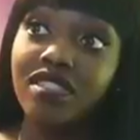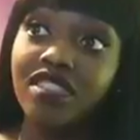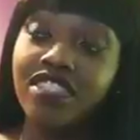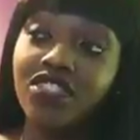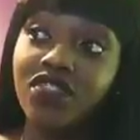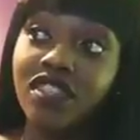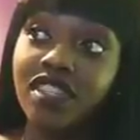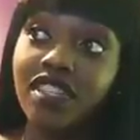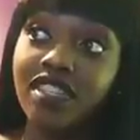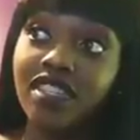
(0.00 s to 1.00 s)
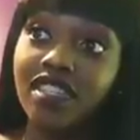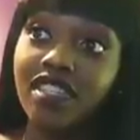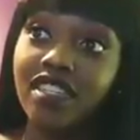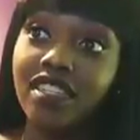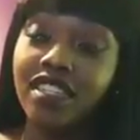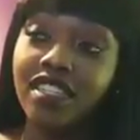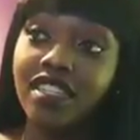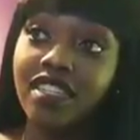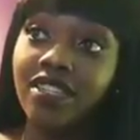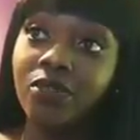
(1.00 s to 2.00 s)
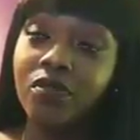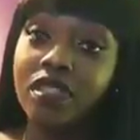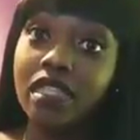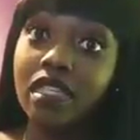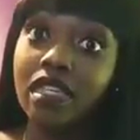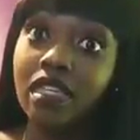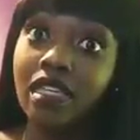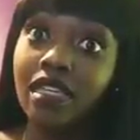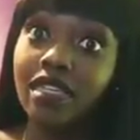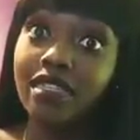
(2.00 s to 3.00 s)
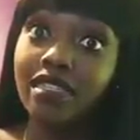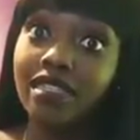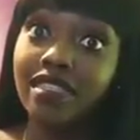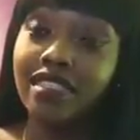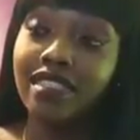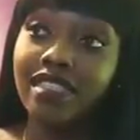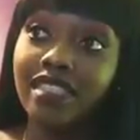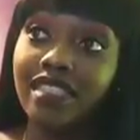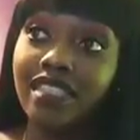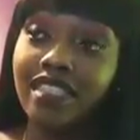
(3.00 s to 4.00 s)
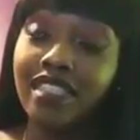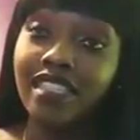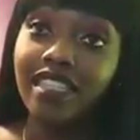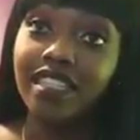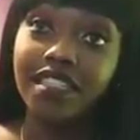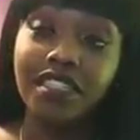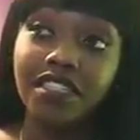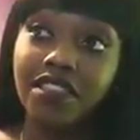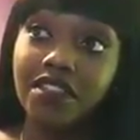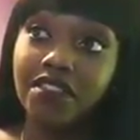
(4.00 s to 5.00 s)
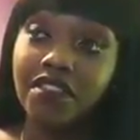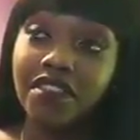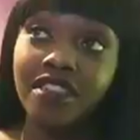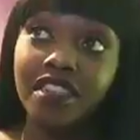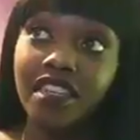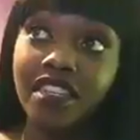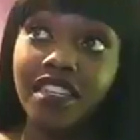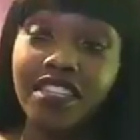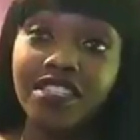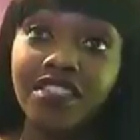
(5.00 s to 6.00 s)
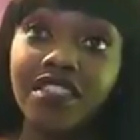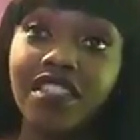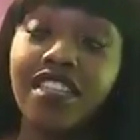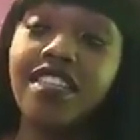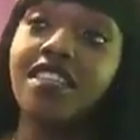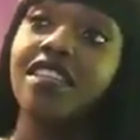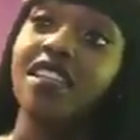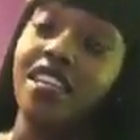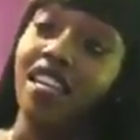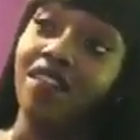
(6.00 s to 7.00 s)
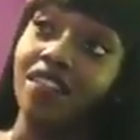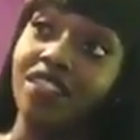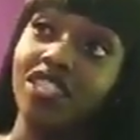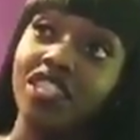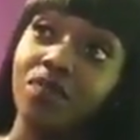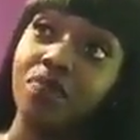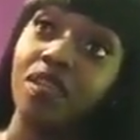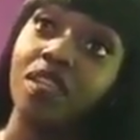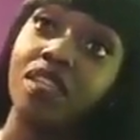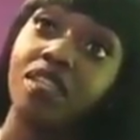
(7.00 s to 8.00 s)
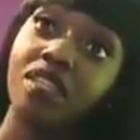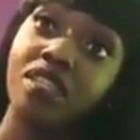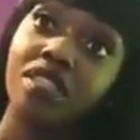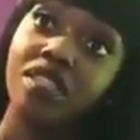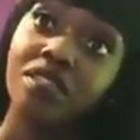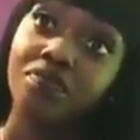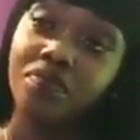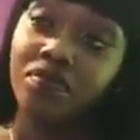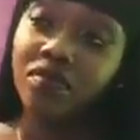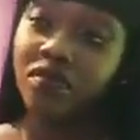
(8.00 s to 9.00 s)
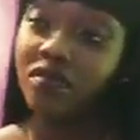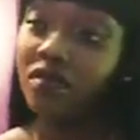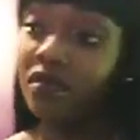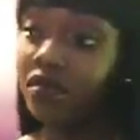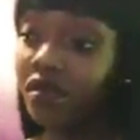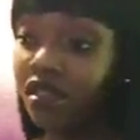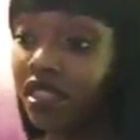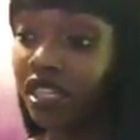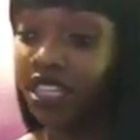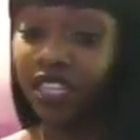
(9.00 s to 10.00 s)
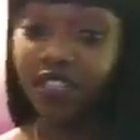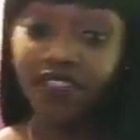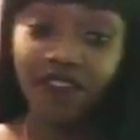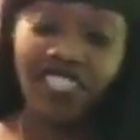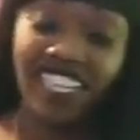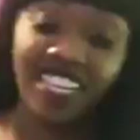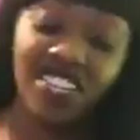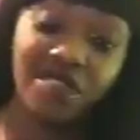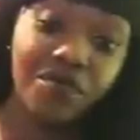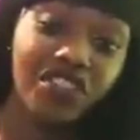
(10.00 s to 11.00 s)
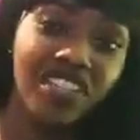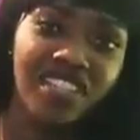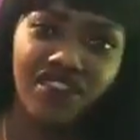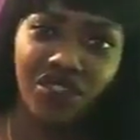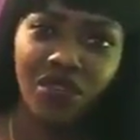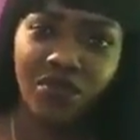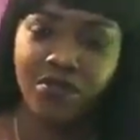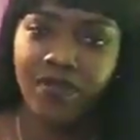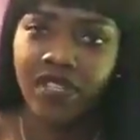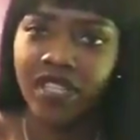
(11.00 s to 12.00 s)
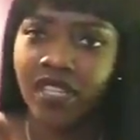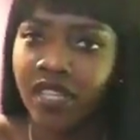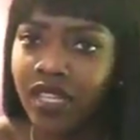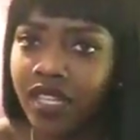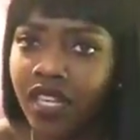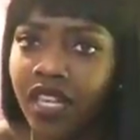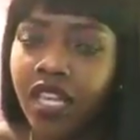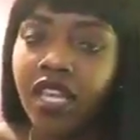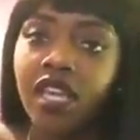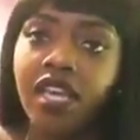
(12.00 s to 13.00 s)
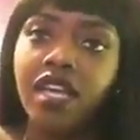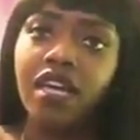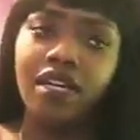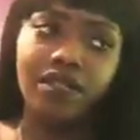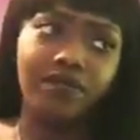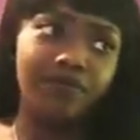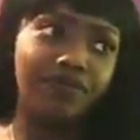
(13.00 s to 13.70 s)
it just felt like it was the end. And again, I started like having chest pains. It felt like I couldn't breathe even though I was breathing. A